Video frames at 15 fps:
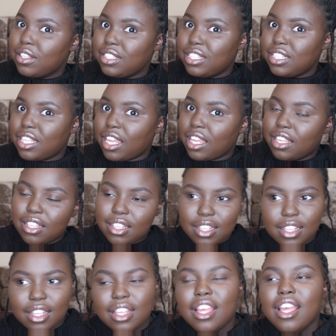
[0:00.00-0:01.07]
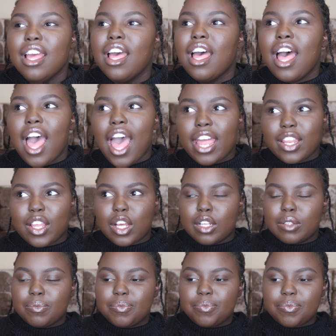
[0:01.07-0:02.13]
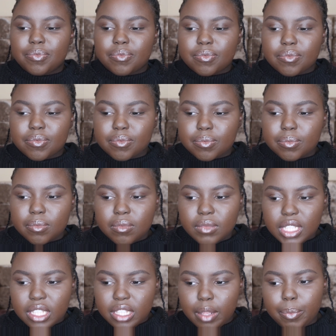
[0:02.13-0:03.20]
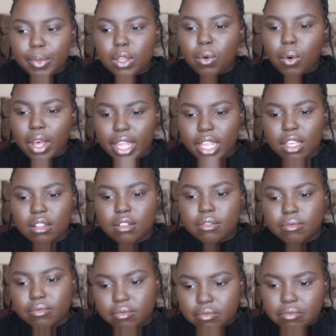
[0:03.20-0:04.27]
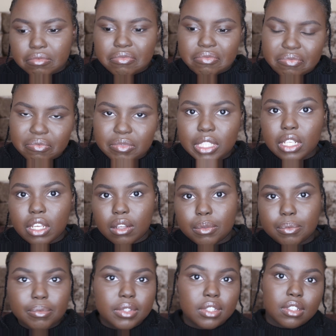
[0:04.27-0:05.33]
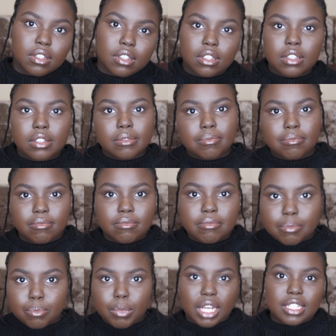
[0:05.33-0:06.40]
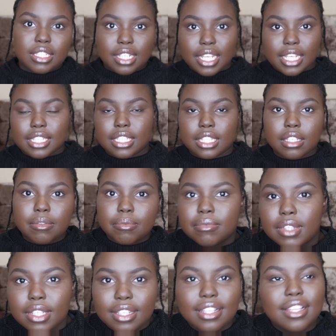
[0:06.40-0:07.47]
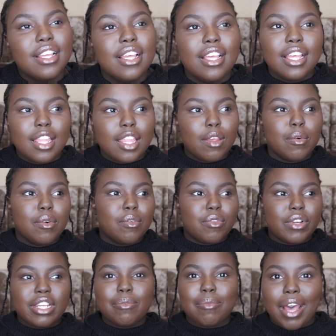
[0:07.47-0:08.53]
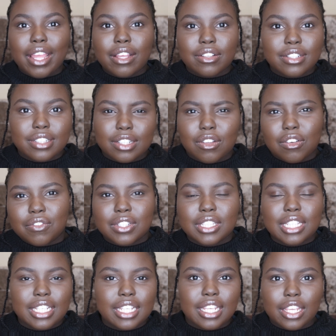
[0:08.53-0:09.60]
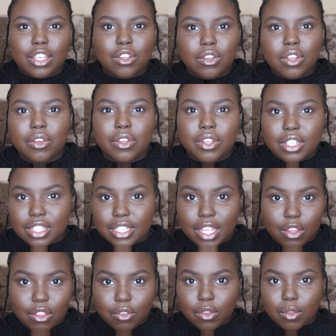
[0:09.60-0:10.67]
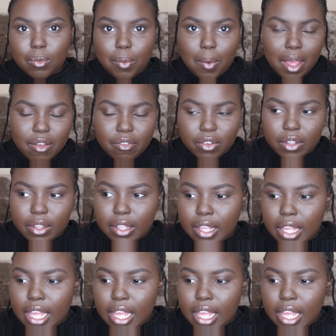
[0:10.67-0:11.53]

D-Day. And they'd been quite, you know, Braxton Hicksy. They were really mild, and obviously, like, you know, you can just get through them or whatever.